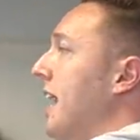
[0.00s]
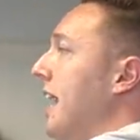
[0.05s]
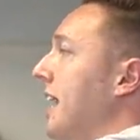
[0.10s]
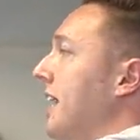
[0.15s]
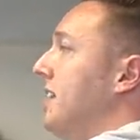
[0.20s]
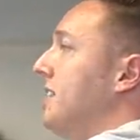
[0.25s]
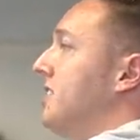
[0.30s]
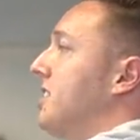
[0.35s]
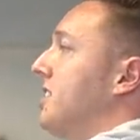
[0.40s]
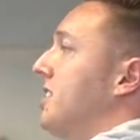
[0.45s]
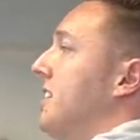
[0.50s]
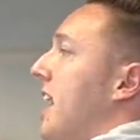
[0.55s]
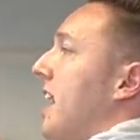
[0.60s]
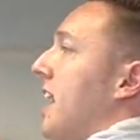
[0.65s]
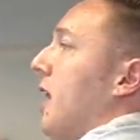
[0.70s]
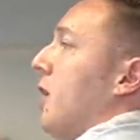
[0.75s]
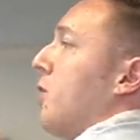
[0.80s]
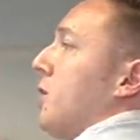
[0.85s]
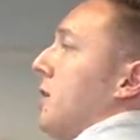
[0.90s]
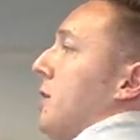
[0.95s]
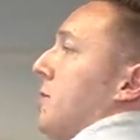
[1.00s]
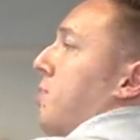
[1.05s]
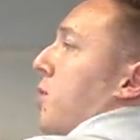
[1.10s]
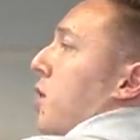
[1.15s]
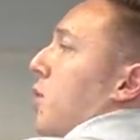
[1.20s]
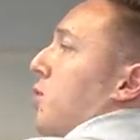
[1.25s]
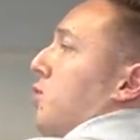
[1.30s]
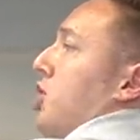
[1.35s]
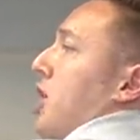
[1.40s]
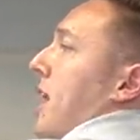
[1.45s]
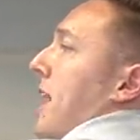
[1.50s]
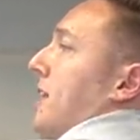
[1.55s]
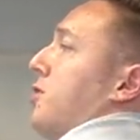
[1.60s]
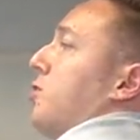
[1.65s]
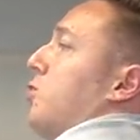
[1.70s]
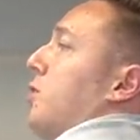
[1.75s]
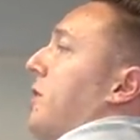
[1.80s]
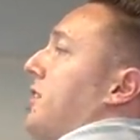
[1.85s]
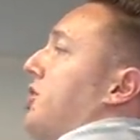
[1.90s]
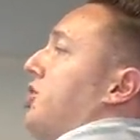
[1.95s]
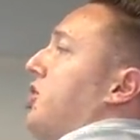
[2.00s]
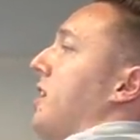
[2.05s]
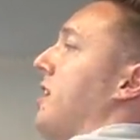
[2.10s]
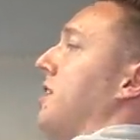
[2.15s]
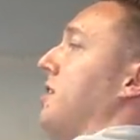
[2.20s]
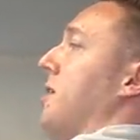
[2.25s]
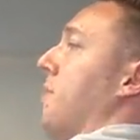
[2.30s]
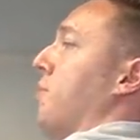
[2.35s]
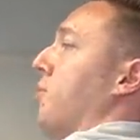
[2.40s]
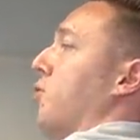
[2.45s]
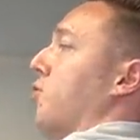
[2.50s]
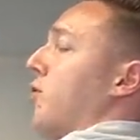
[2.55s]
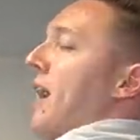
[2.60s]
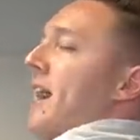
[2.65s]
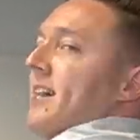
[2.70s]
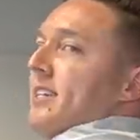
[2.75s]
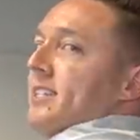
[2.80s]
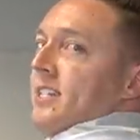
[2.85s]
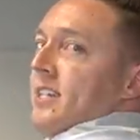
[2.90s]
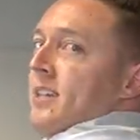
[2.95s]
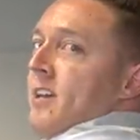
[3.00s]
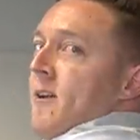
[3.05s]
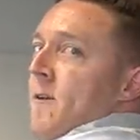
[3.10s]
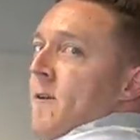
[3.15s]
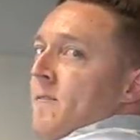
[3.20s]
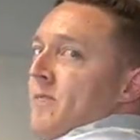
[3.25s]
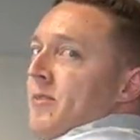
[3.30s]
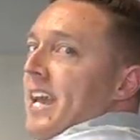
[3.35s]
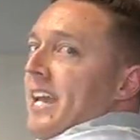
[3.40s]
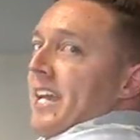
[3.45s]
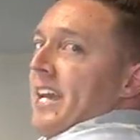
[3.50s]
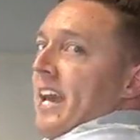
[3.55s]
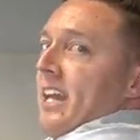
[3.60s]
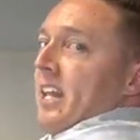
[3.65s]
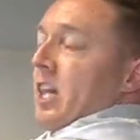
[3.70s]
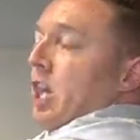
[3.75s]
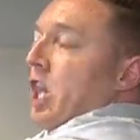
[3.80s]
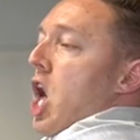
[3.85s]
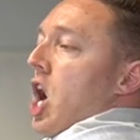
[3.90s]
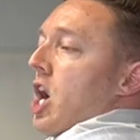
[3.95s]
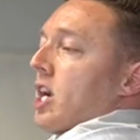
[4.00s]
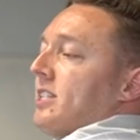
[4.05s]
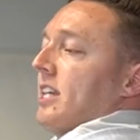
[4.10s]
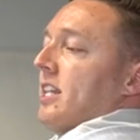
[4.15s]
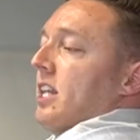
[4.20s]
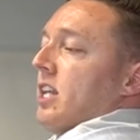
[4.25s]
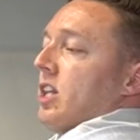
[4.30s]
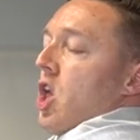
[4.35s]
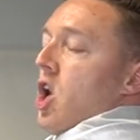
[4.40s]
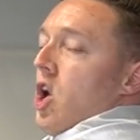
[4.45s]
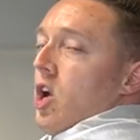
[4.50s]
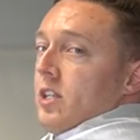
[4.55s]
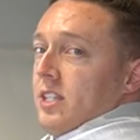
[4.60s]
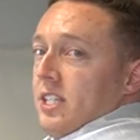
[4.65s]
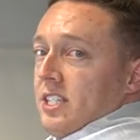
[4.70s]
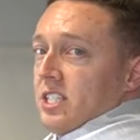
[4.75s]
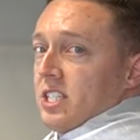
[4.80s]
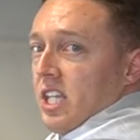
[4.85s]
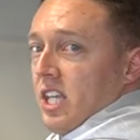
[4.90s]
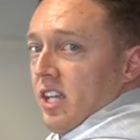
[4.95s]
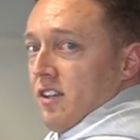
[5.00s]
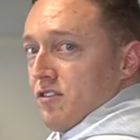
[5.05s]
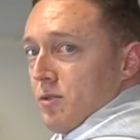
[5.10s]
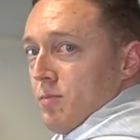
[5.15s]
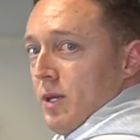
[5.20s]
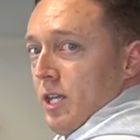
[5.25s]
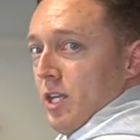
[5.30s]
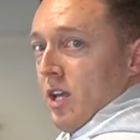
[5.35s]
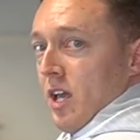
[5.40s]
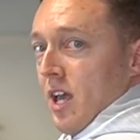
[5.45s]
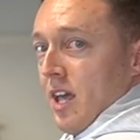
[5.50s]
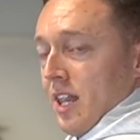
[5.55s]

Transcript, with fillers: Instead, I really protract, reach, and depress and get it locked in and long. This gives me